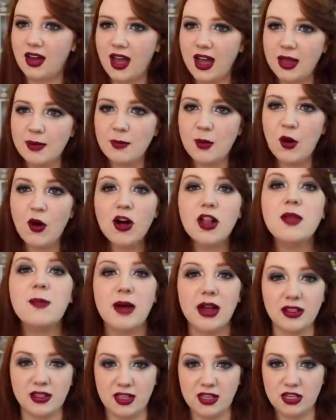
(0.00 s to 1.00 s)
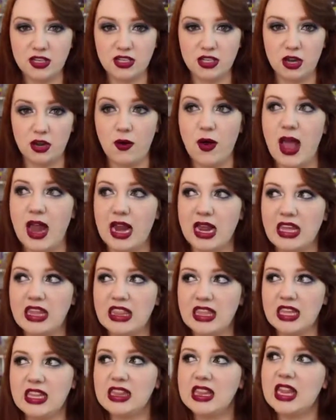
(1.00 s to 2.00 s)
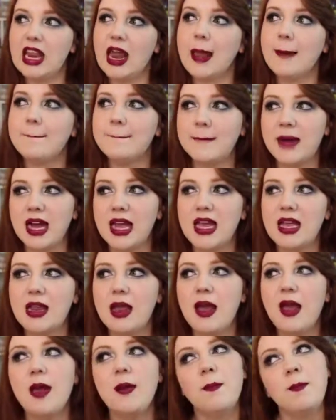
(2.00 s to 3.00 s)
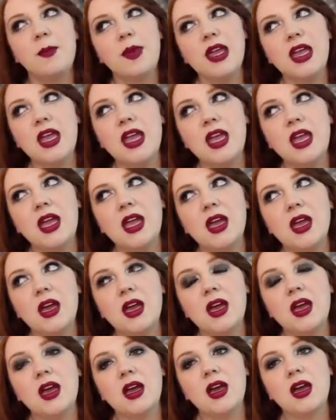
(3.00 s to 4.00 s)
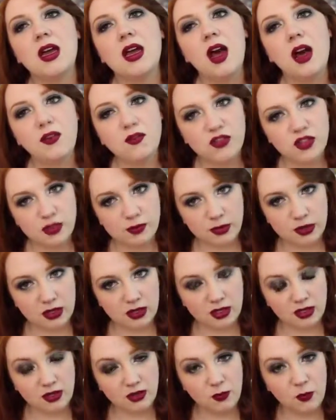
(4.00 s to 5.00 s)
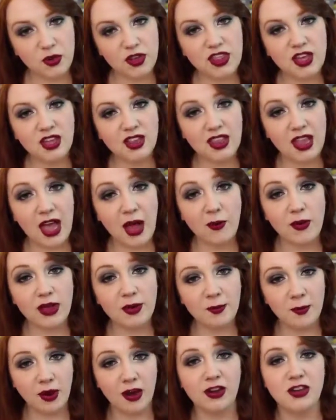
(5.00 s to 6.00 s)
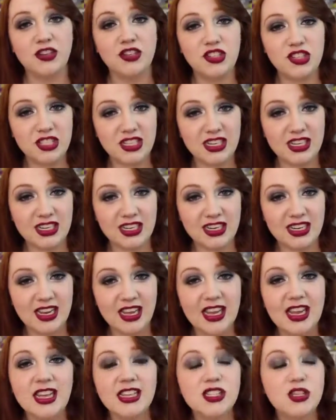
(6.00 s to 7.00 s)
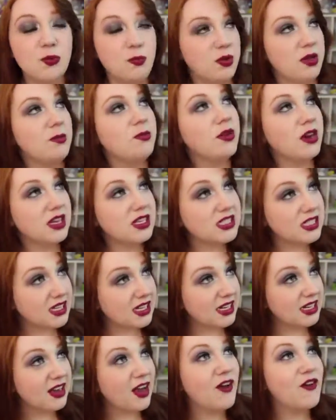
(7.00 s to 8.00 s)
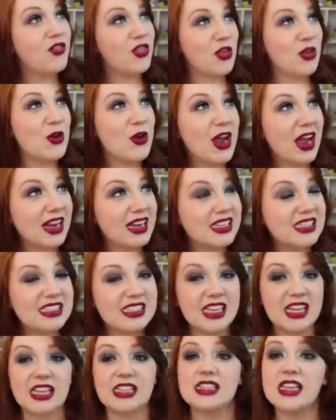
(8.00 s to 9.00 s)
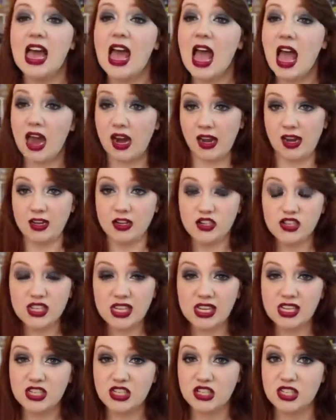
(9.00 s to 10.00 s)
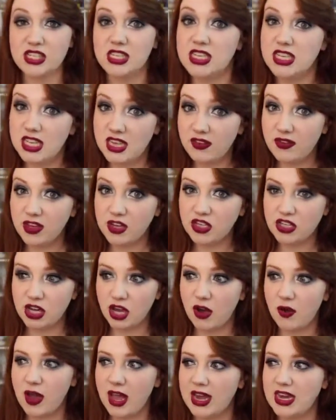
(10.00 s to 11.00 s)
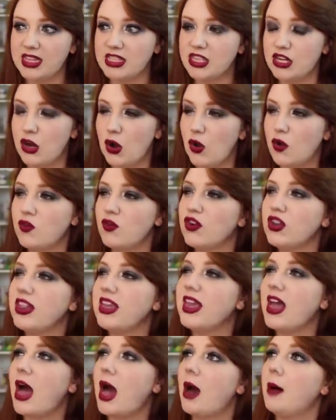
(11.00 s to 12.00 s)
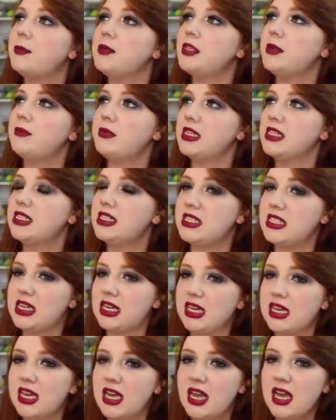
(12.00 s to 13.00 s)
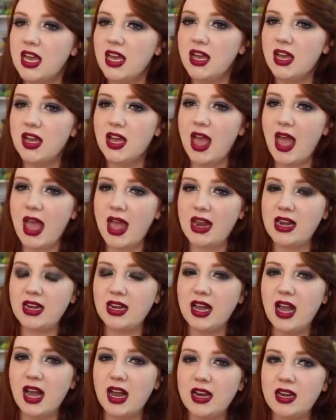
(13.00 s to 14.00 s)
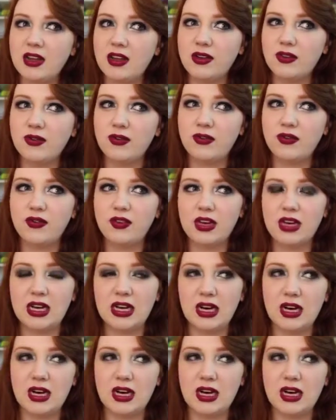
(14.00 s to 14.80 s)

am all about this show, and I think that I might be comfortable with allowing Martin Sheen to be president of the United States. And I understand it's just a TV show and it's an overly optimistic and kind of